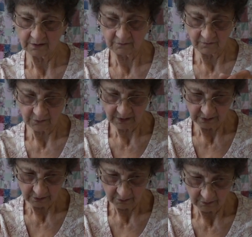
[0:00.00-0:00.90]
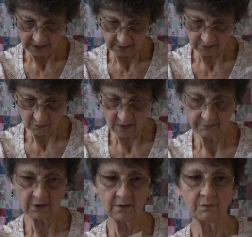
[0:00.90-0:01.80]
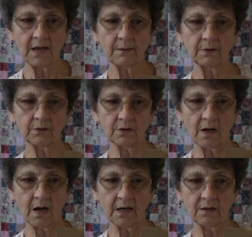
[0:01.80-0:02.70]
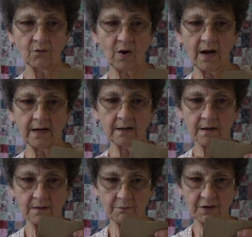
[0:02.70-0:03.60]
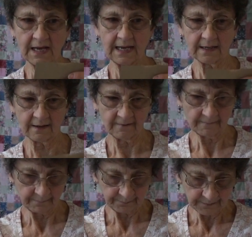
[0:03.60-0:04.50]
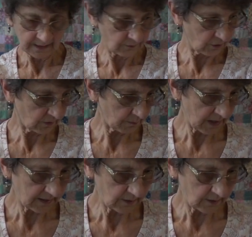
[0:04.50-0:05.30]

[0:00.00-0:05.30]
is very sturdy, so I'm going to be able to hide the writing on the bag just by